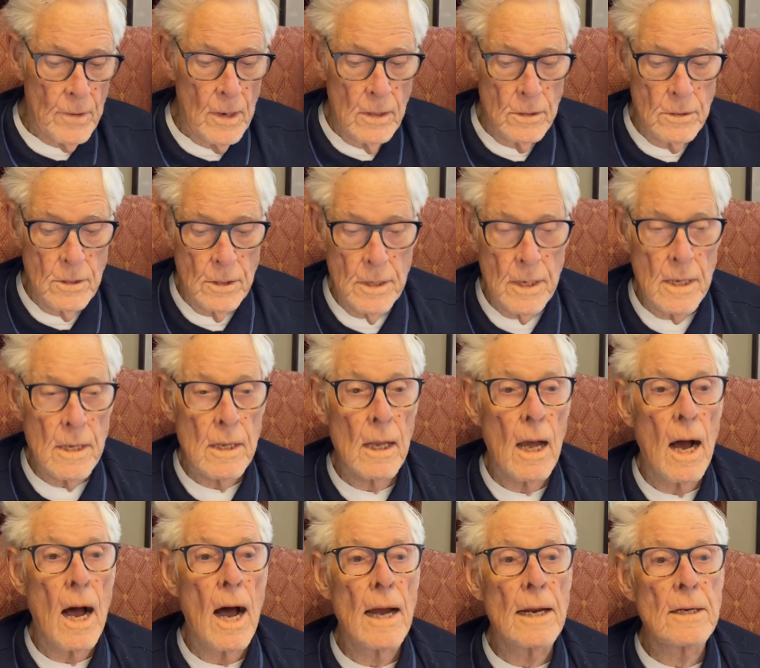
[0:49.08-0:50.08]
to the
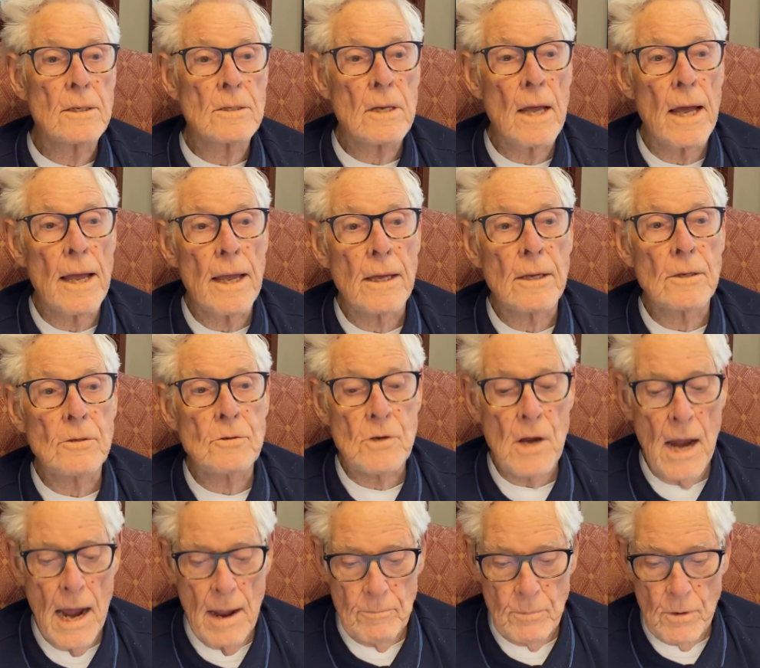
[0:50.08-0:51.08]
Isaiah
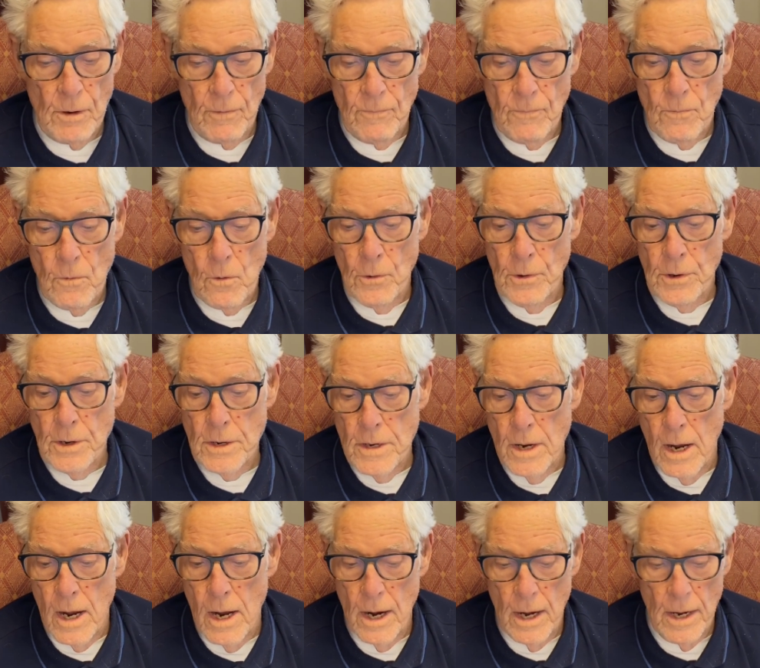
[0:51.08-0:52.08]
chapter
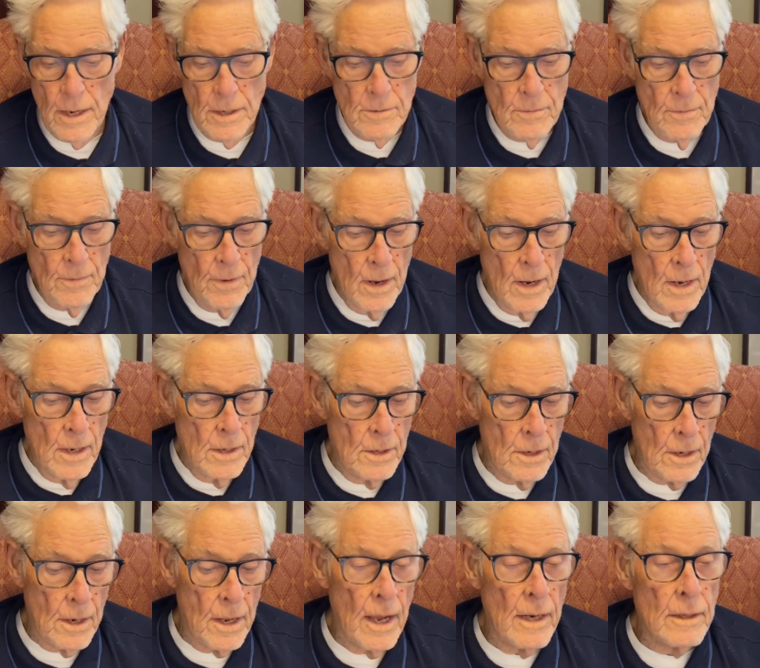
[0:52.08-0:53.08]
49
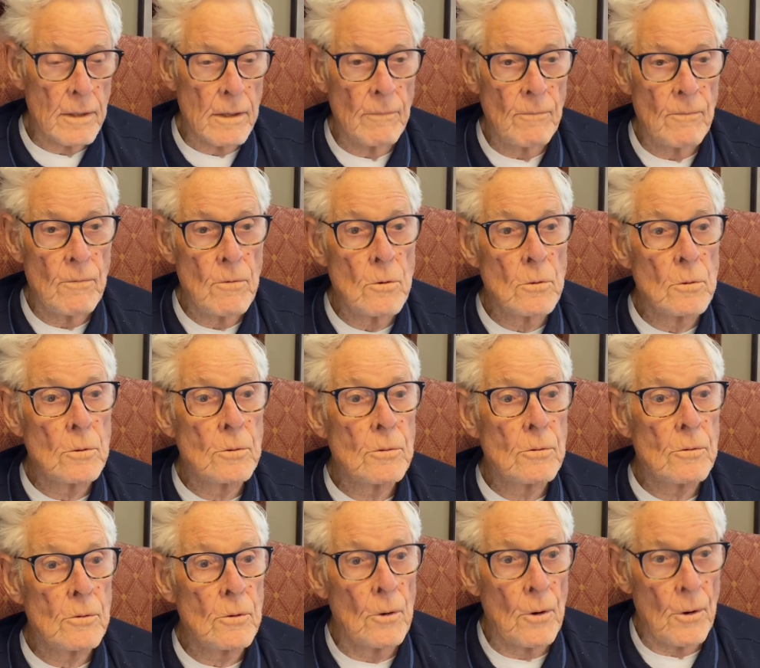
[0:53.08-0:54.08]
to get the full
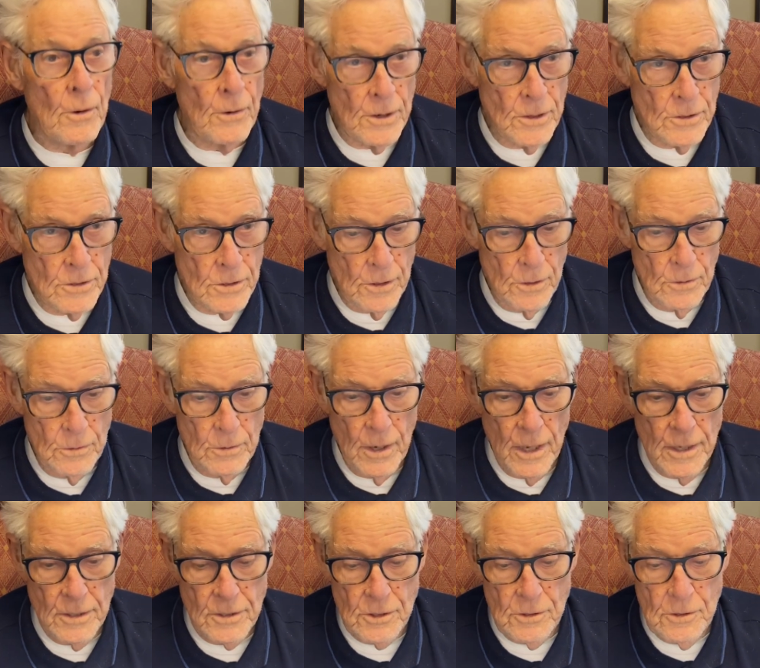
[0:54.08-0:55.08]
story. So
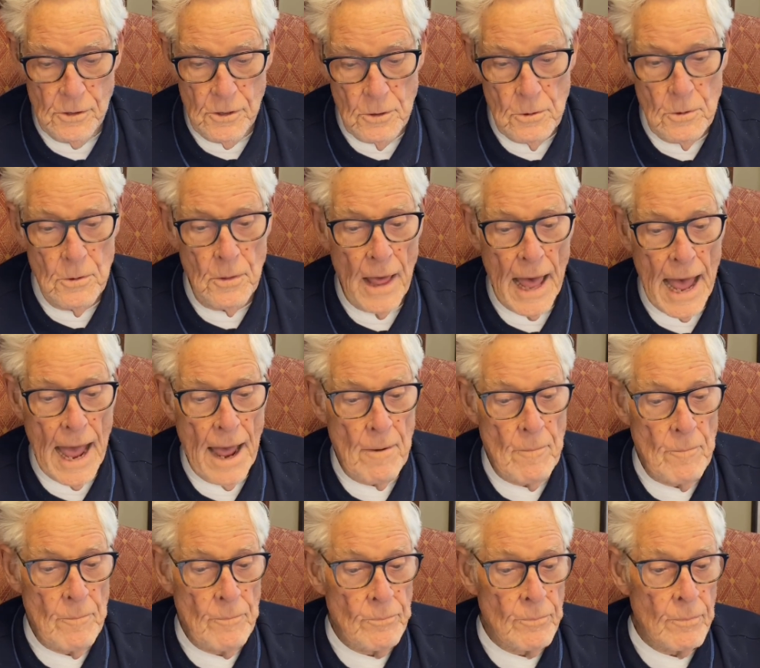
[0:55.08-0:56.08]
let's do that.
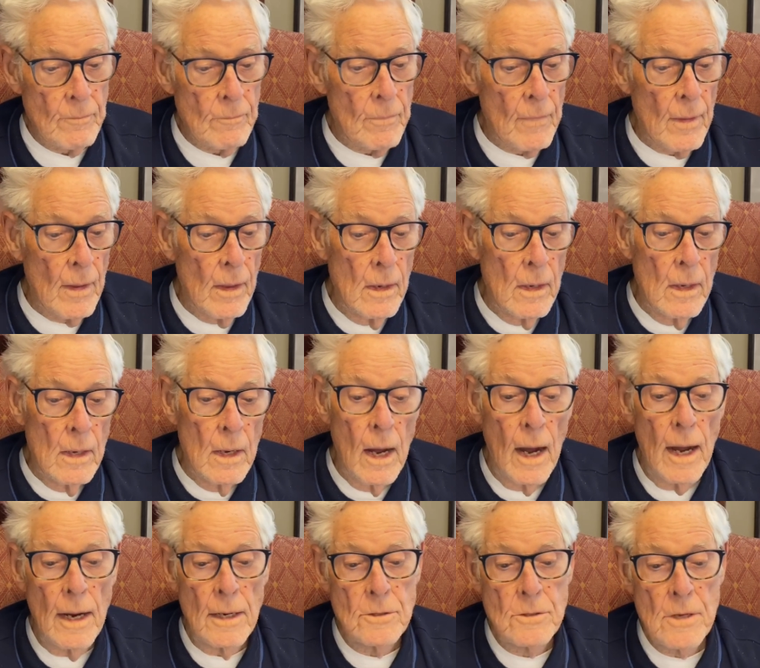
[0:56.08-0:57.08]

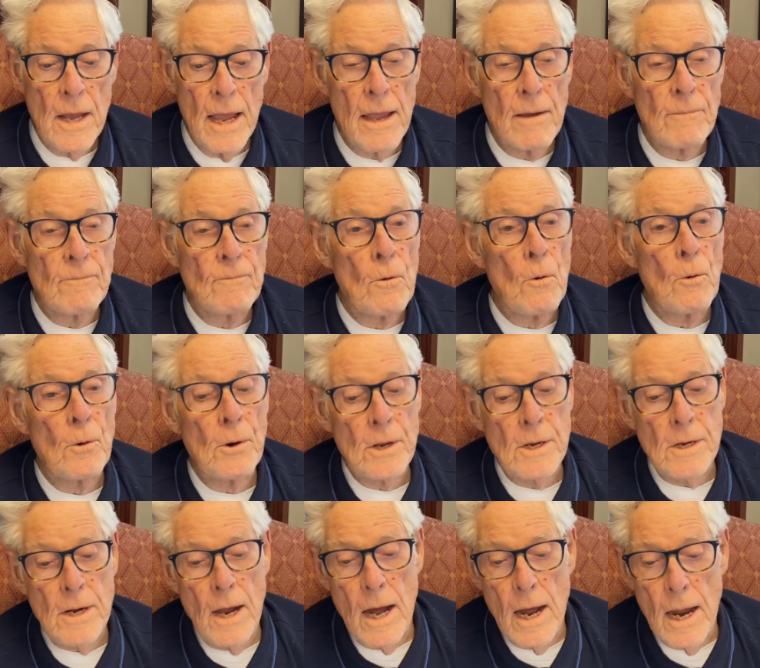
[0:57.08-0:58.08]
Isaiah
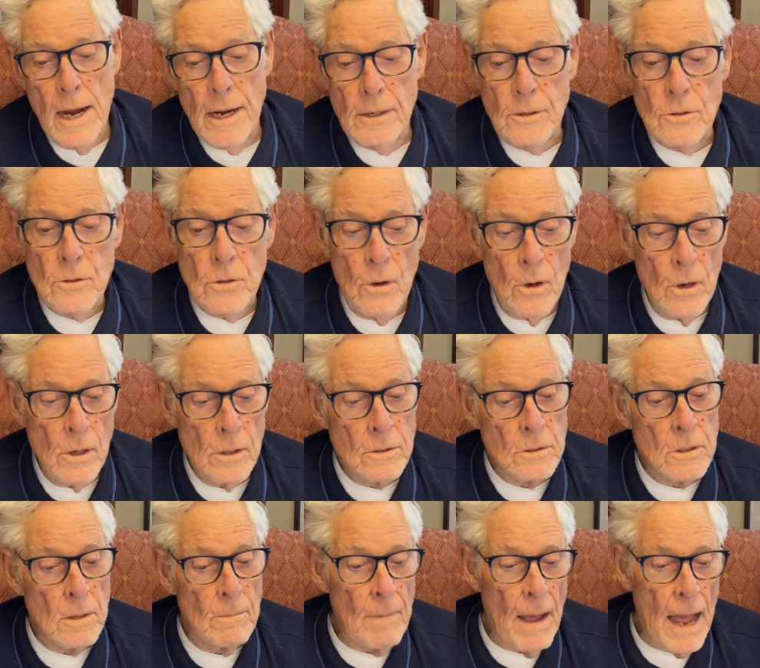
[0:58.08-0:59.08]
49 talks
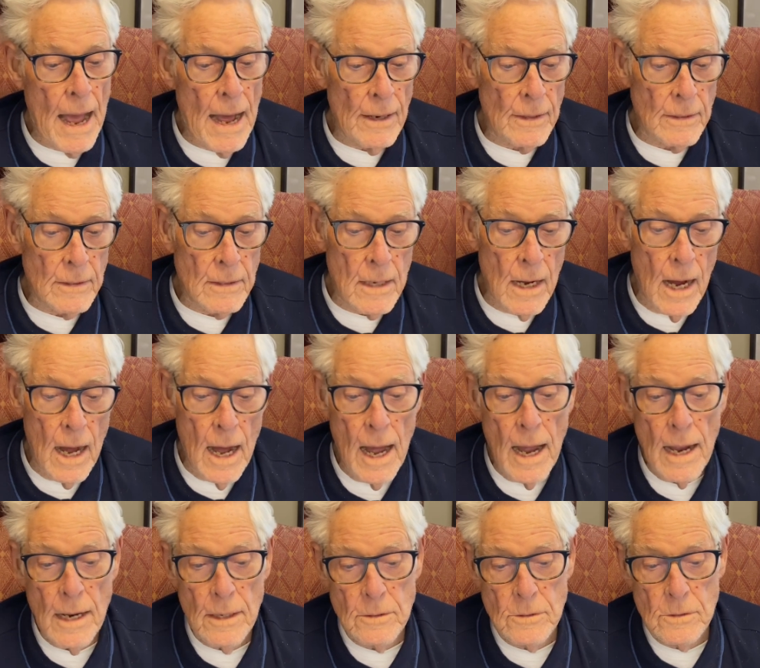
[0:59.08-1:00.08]
about
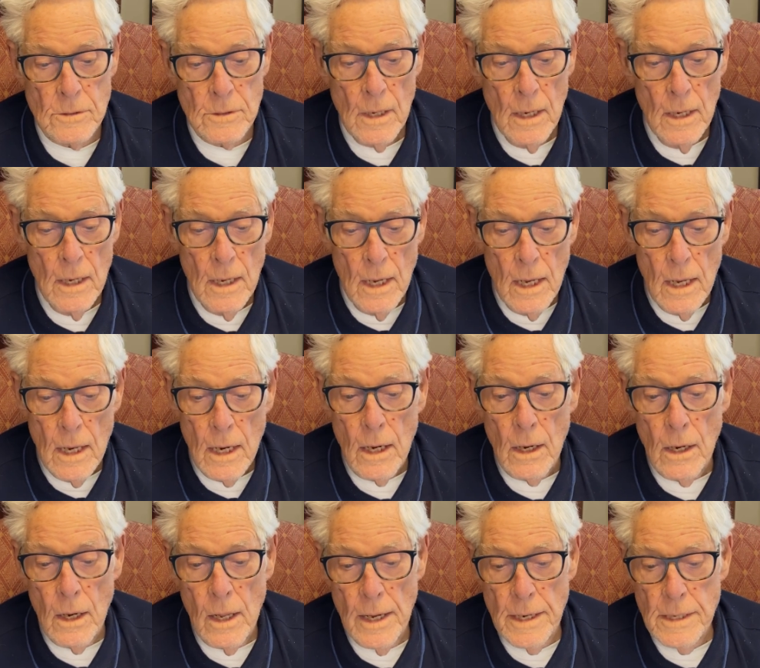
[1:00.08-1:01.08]
God's
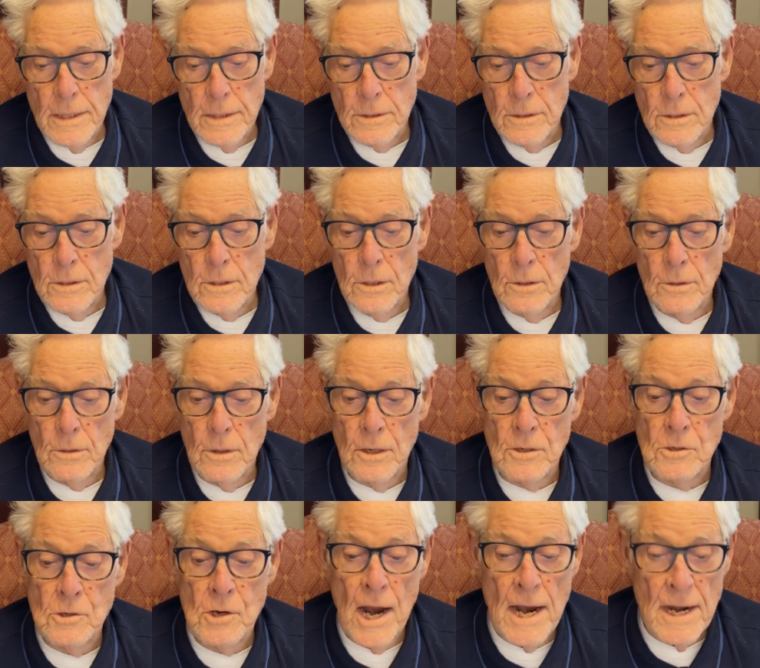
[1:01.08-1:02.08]
light to the
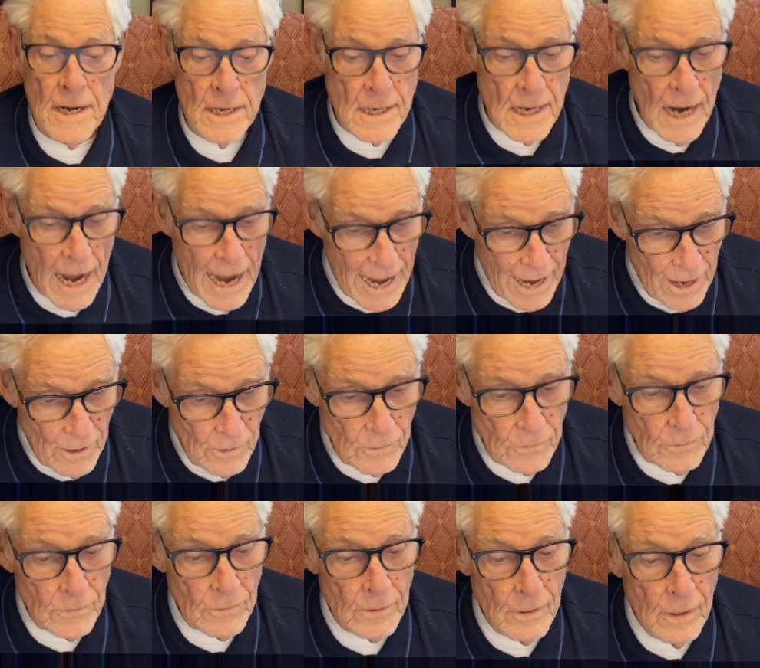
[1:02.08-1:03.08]

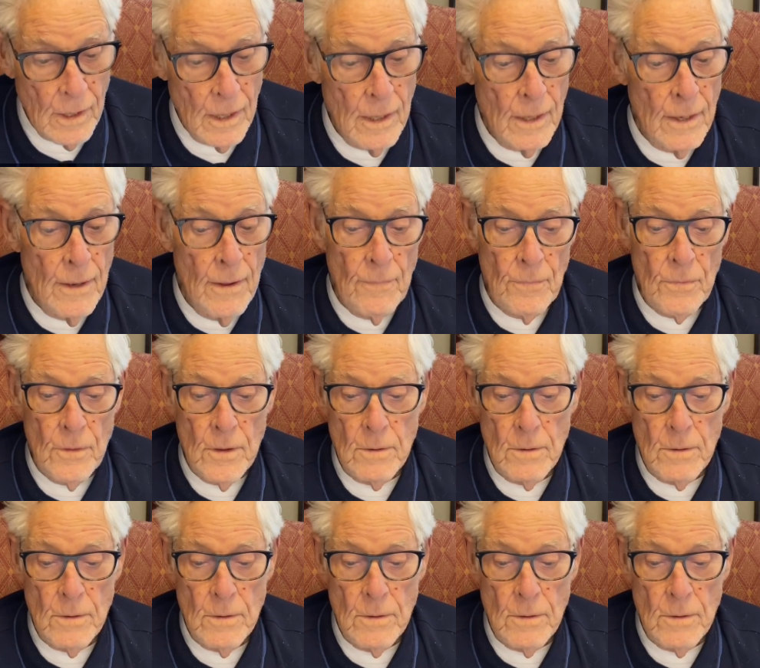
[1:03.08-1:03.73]
Gentiles. The